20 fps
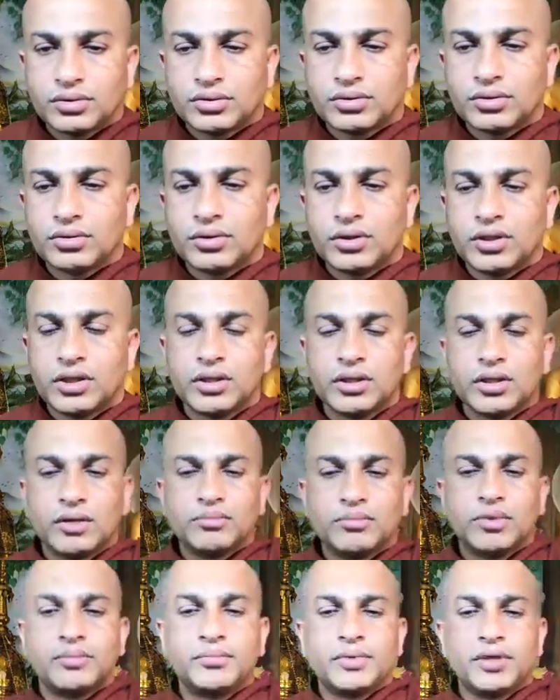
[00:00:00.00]
So dear
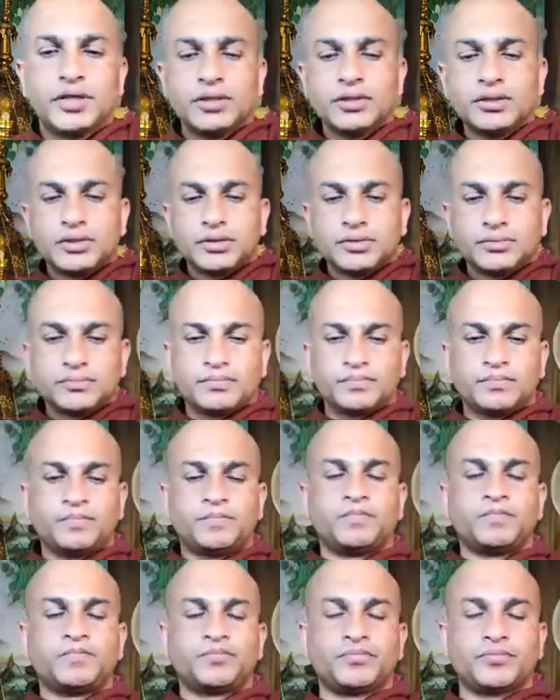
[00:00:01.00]
Dhamma friends,
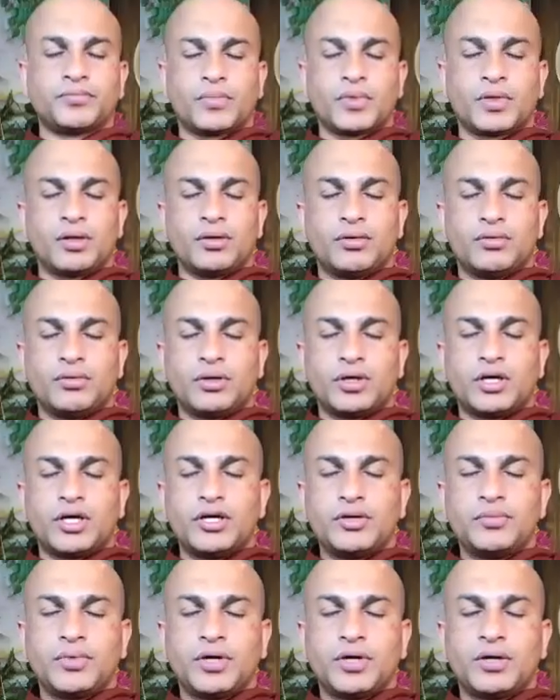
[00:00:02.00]
your
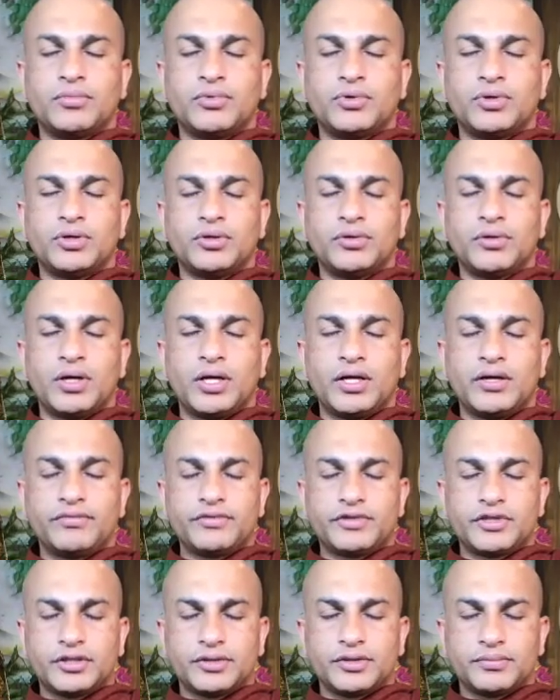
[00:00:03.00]
right palm on your
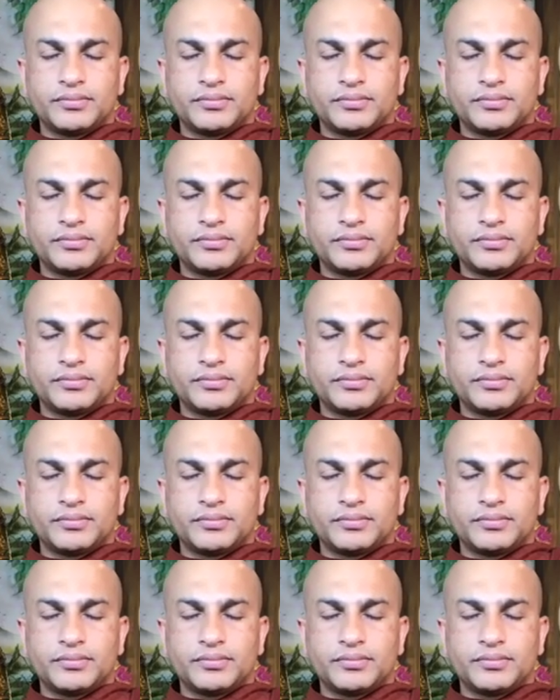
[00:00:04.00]
left,